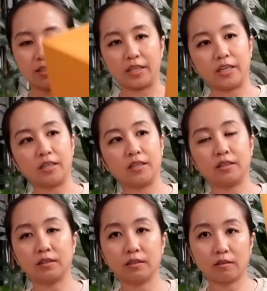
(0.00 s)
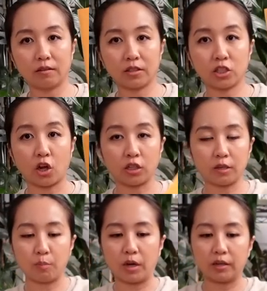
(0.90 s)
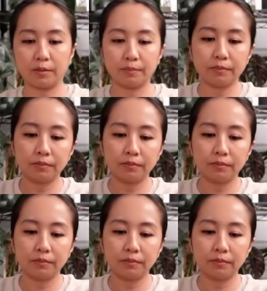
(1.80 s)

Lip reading: like a solid bottom.